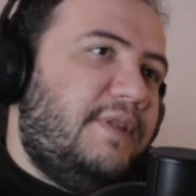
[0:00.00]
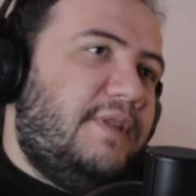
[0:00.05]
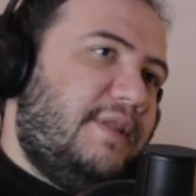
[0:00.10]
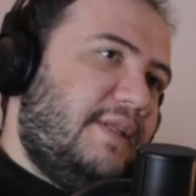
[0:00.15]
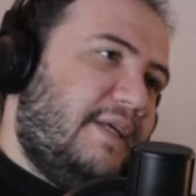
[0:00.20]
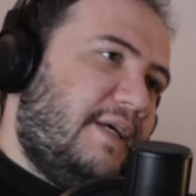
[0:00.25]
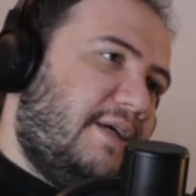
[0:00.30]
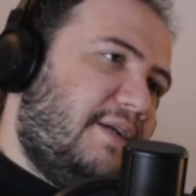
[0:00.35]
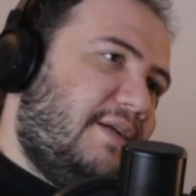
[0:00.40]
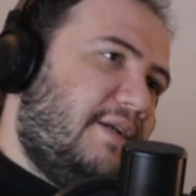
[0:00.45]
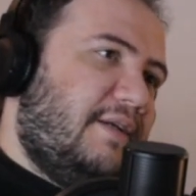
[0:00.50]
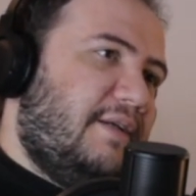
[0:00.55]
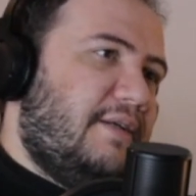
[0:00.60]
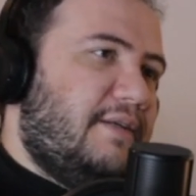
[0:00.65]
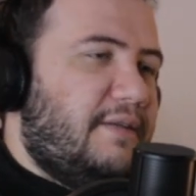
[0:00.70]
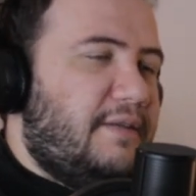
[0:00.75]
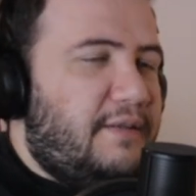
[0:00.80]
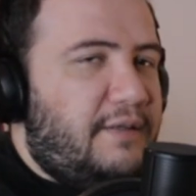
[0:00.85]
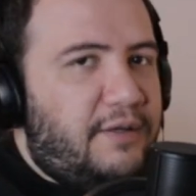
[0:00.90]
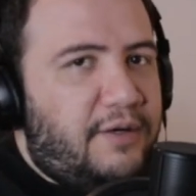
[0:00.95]
then,
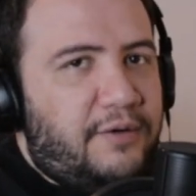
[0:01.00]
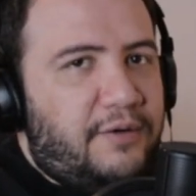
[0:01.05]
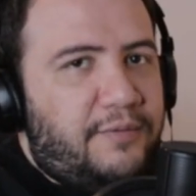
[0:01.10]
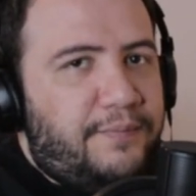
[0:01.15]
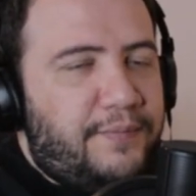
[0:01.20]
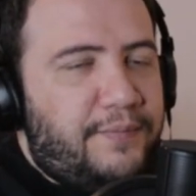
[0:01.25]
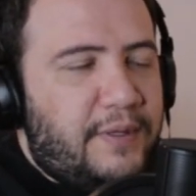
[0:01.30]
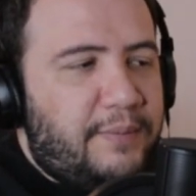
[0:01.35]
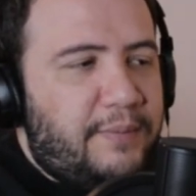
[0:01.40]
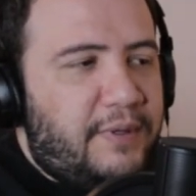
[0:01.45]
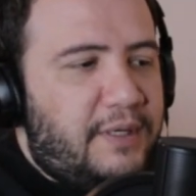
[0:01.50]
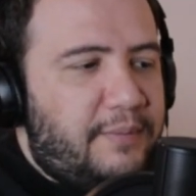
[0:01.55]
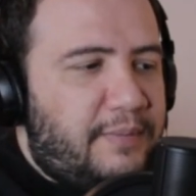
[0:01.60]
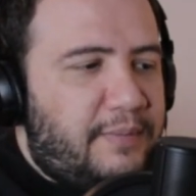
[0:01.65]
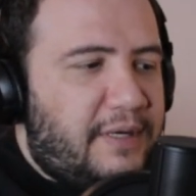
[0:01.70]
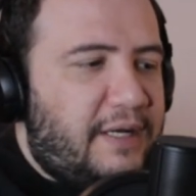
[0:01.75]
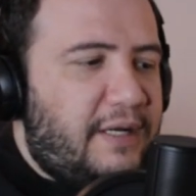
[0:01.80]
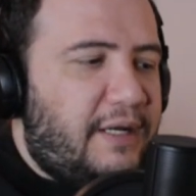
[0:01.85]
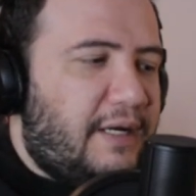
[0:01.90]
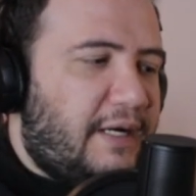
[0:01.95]
you know, I'm gonna
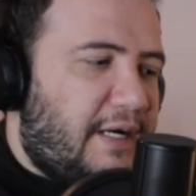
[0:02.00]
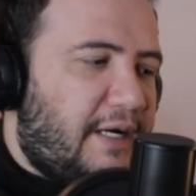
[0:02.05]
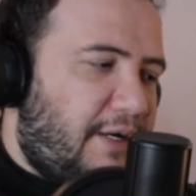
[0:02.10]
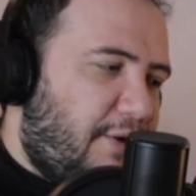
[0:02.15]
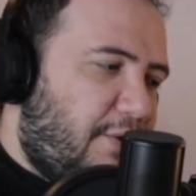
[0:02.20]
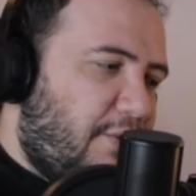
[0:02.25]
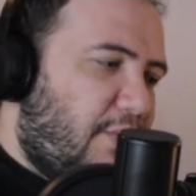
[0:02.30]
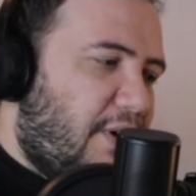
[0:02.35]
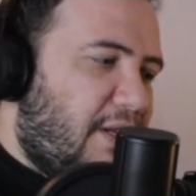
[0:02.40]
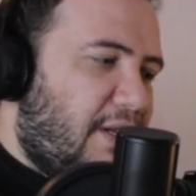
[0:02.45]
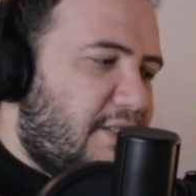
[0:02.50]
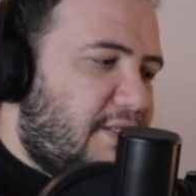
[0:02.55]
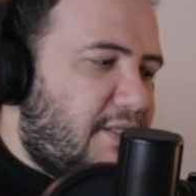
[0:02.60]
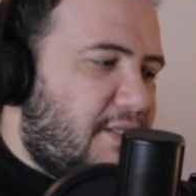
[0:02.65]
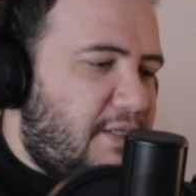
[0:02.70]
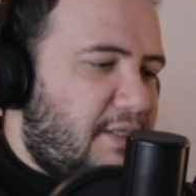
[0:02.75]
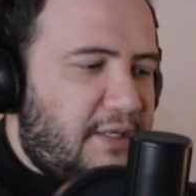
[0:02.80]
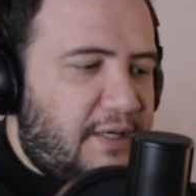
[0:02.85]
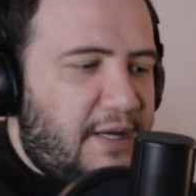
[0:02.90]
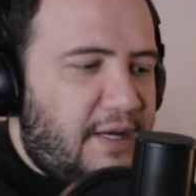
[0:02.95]
buy a higher
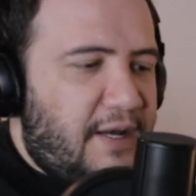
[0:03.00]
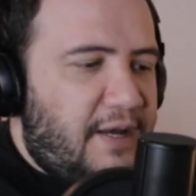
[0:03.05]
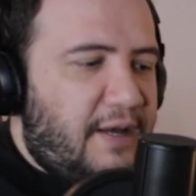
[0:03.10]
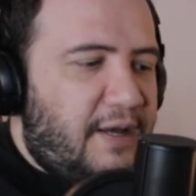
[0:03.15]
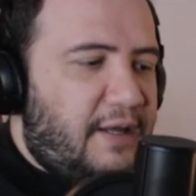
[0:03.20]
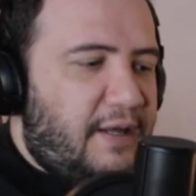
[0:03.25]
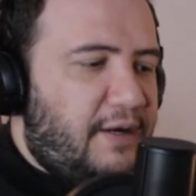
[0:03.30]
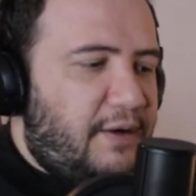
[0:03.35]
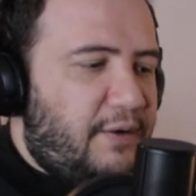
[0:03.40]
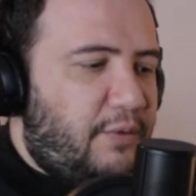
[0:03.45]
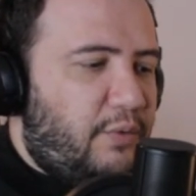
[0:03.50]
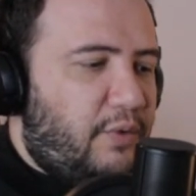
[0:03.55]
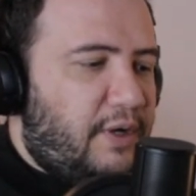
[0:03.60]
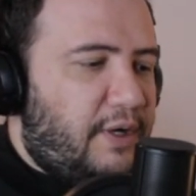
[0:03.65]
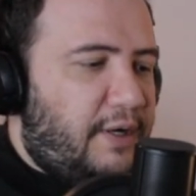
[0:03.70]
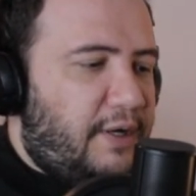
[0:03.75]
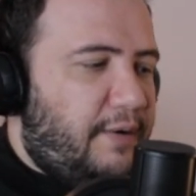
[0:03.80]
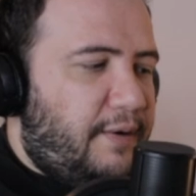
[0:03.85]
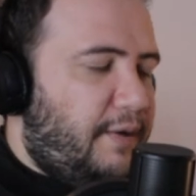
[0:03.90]
quality one.